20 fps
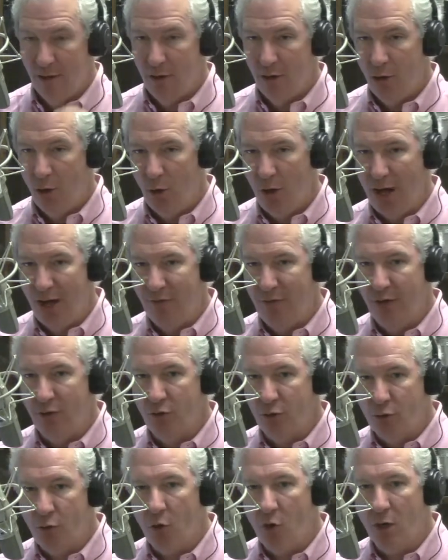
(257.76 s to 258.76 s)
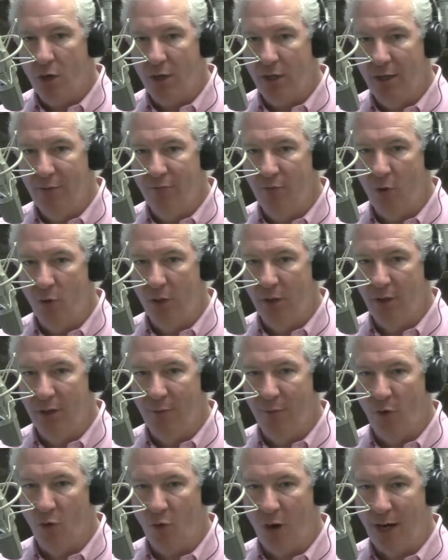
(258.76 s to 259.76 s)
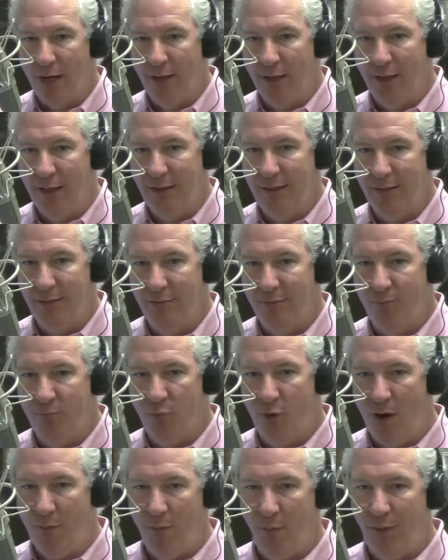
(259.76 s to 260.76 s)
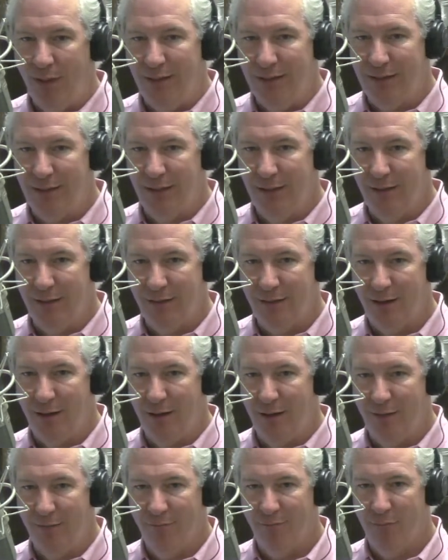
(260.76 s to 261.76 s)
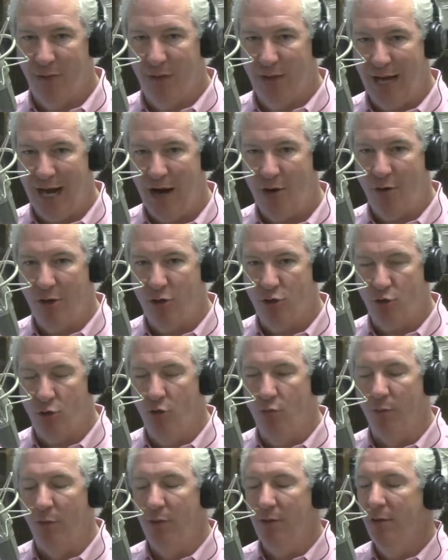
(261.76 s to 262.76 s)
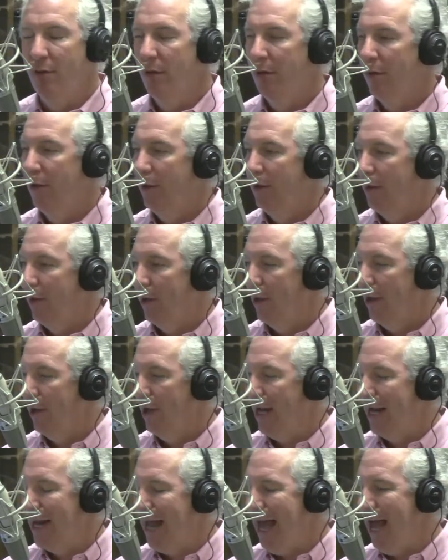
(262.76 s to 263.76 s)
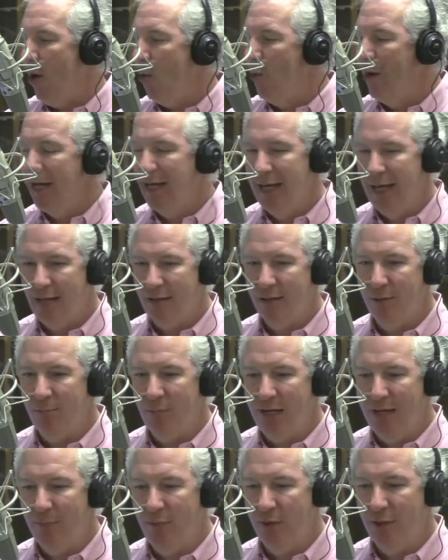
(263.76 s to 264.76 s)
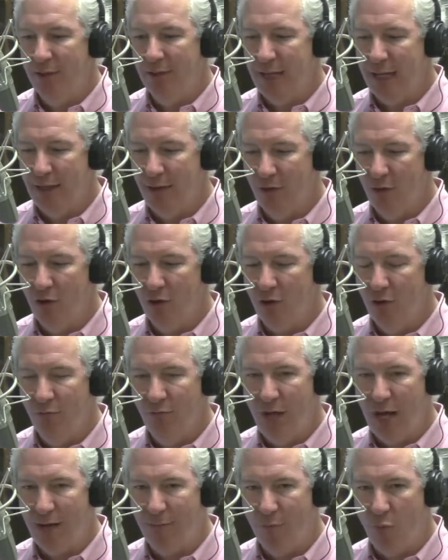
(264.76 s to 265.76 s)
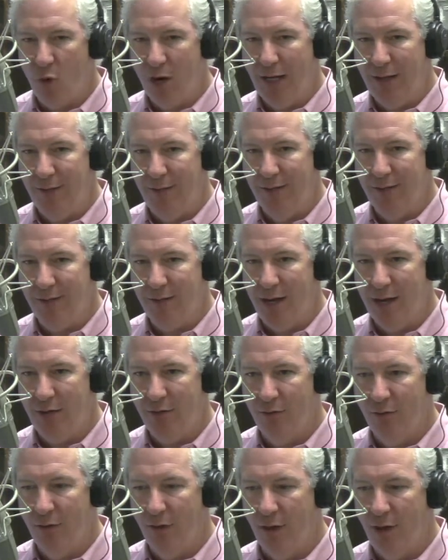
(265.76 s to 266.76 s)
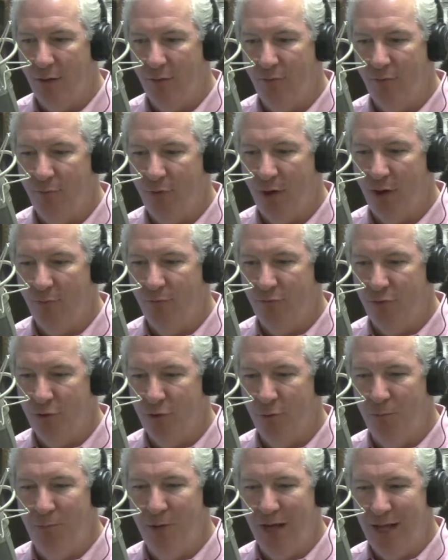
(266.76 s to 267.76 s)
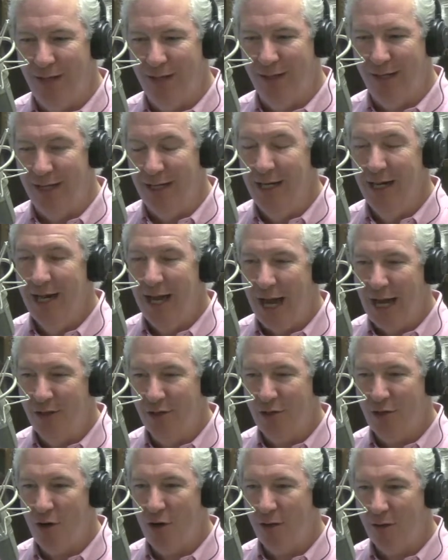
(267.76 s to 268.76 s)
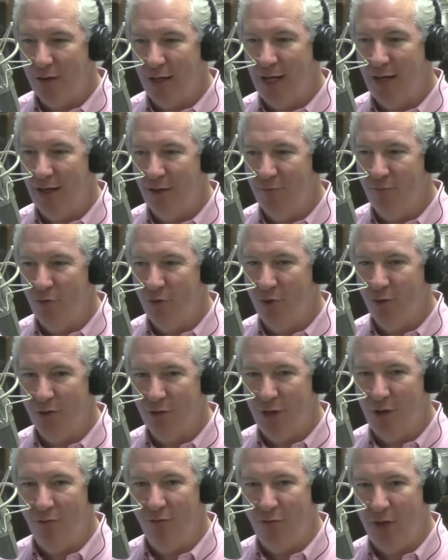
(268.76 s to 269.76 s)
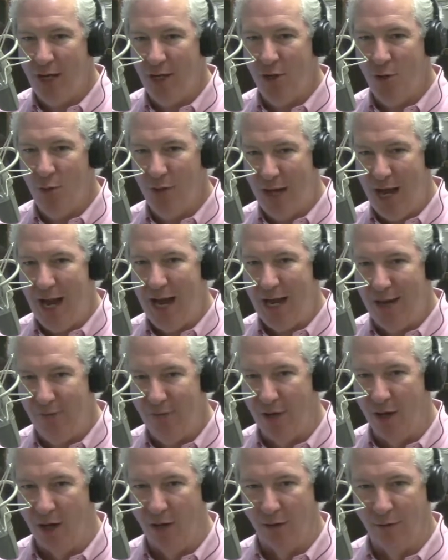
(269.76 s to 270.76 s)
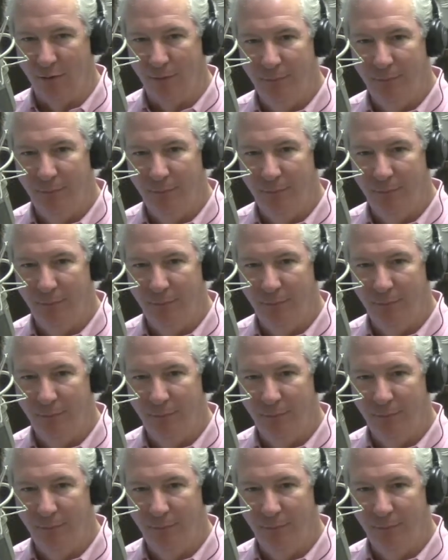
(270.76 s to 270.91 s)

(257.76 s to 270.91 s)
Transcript: who have historically voted Democrat, at least probably since um, uh, Harry Truman uh, and how we get to people and say, look, you've got to break this cycle of, of stupidity and start thinking for yourself like you and I have done.